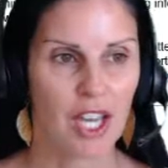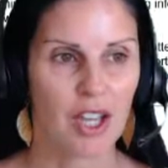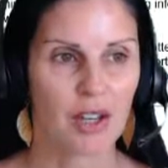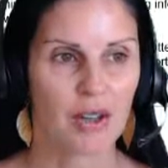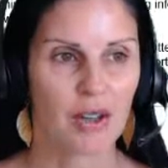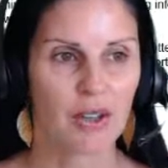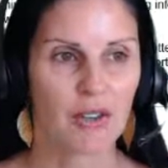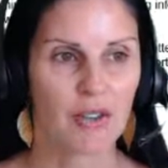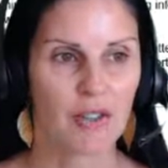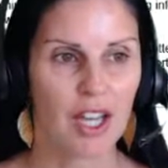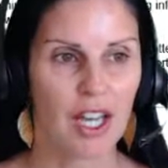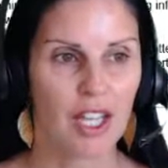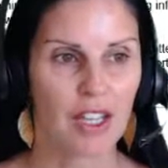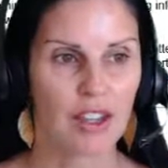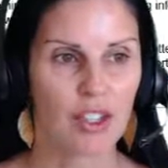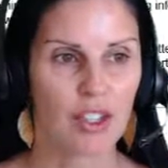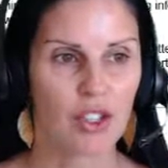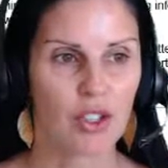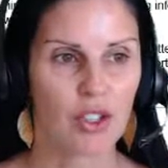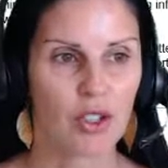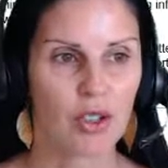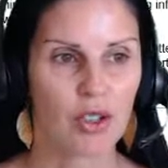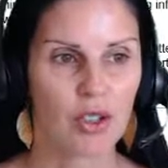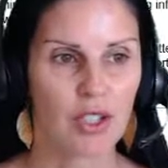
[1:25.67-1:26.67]
We've got the
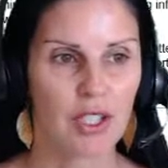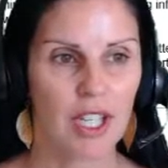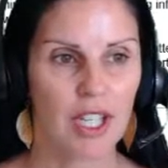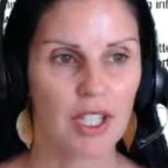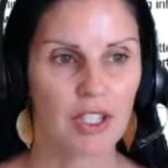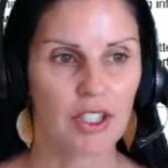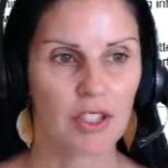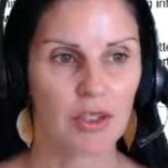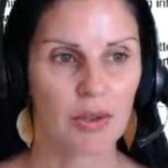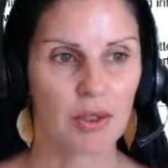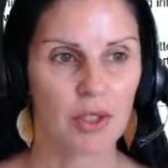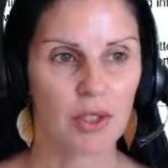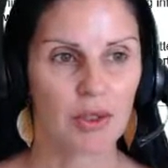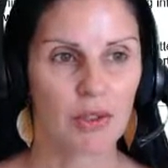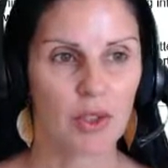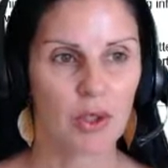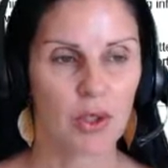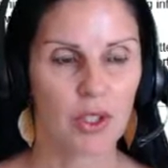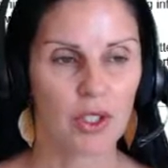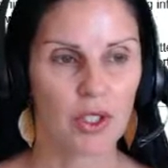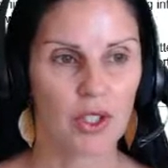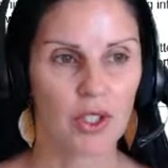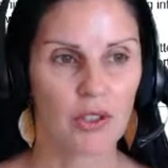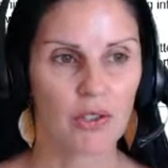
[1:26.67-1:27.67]
new section, which of
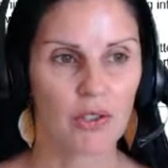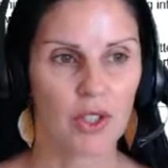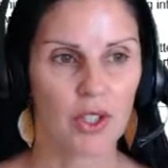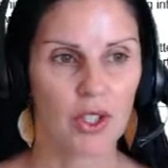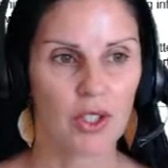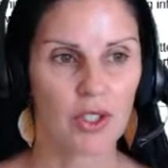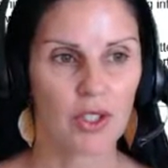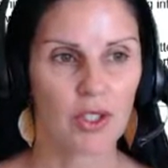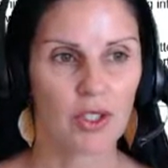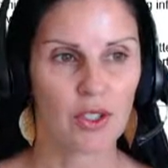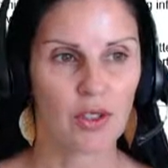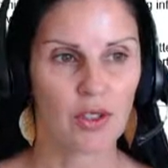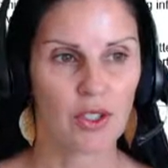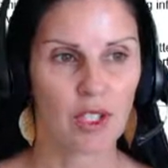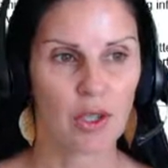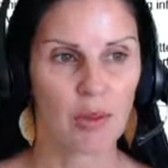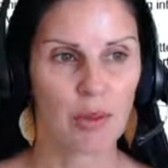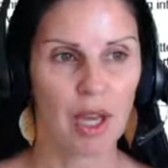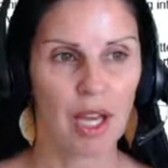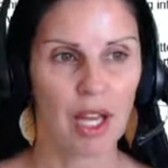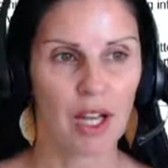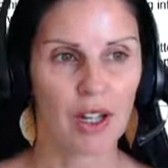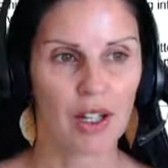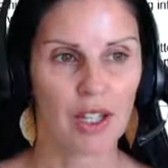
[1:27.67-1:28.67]
course is first, new
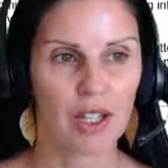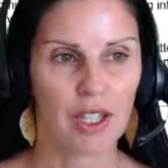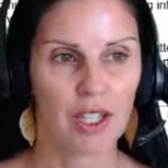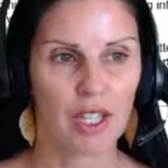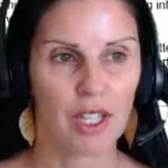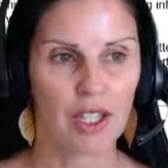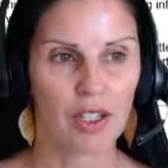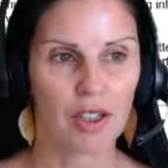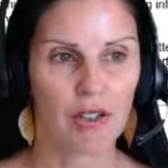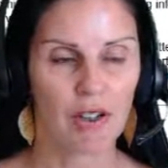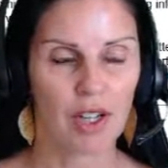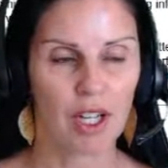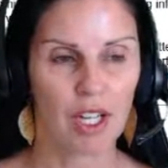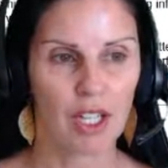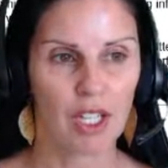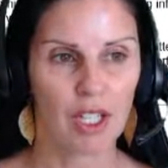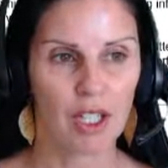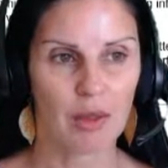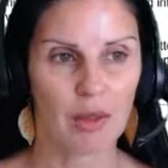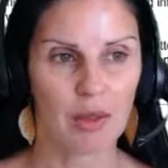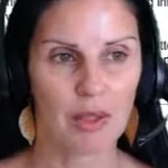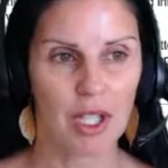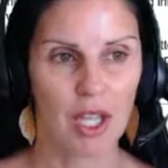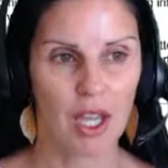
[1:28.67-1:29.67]
email, and then new
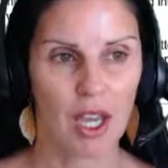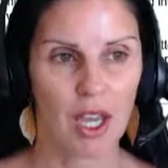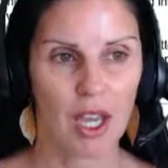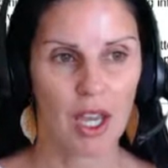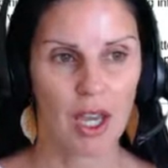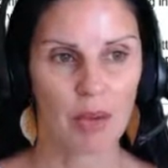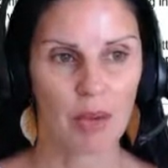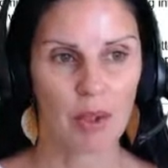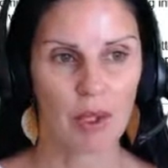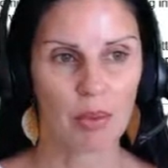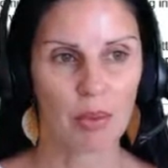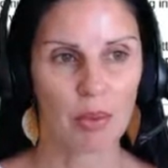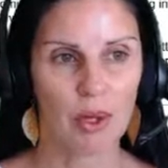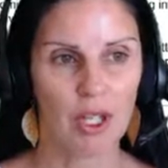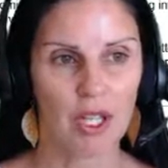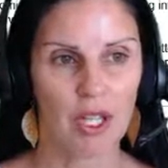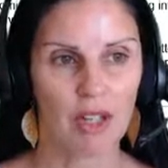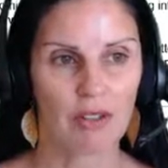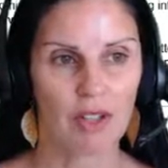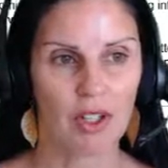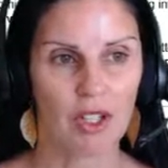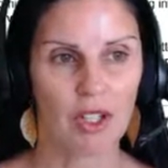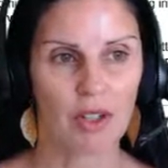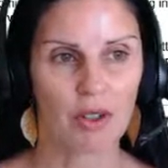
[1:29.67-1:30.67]
items. I want to point
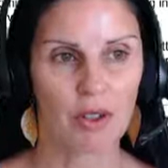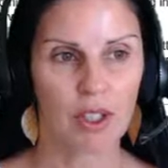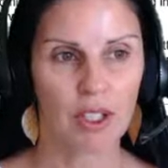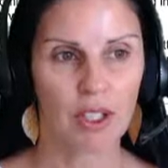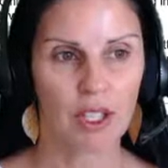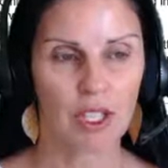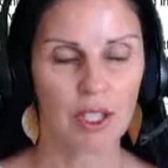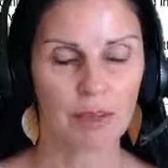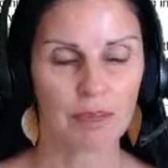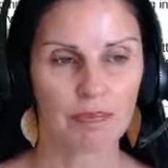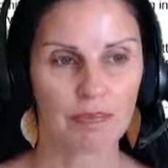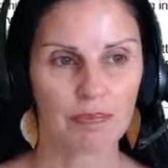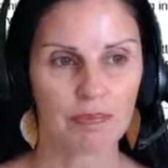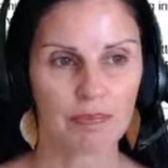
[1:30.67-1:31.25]
out very quickly,